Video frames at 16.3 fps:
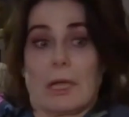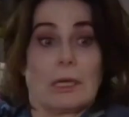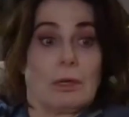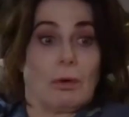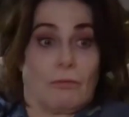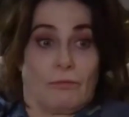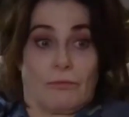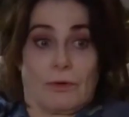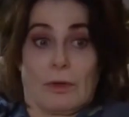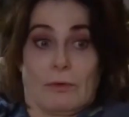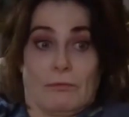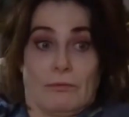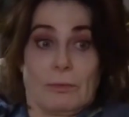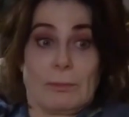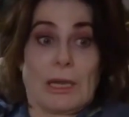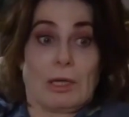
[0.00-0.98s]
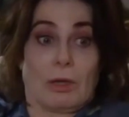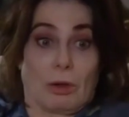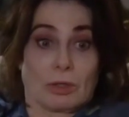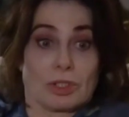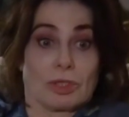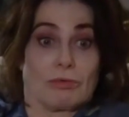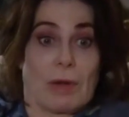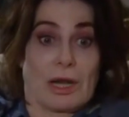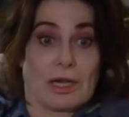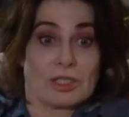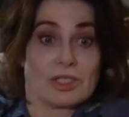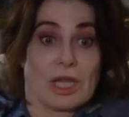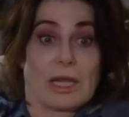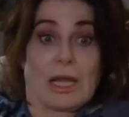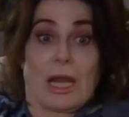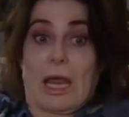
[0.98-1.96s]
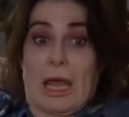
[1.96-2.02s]
Enough for me not to
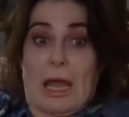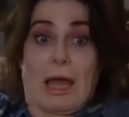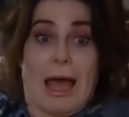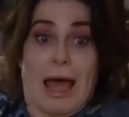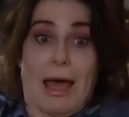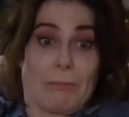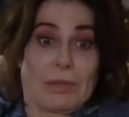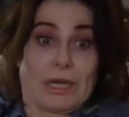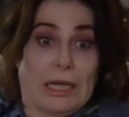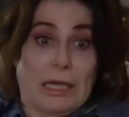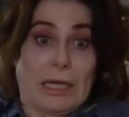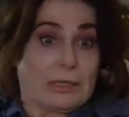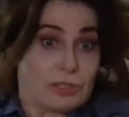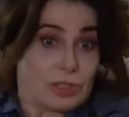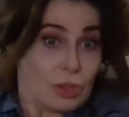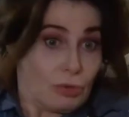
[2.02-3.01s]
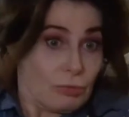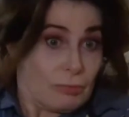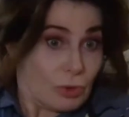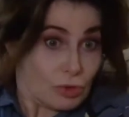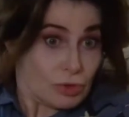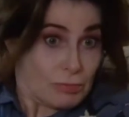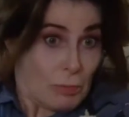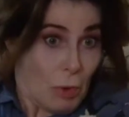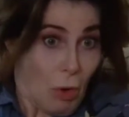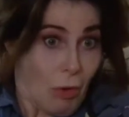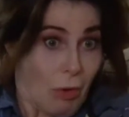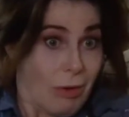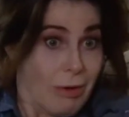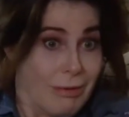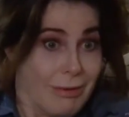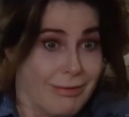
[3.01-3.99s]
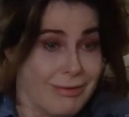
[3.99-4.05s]
relish it happening too much
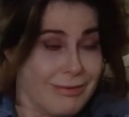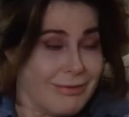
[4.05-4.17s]
more.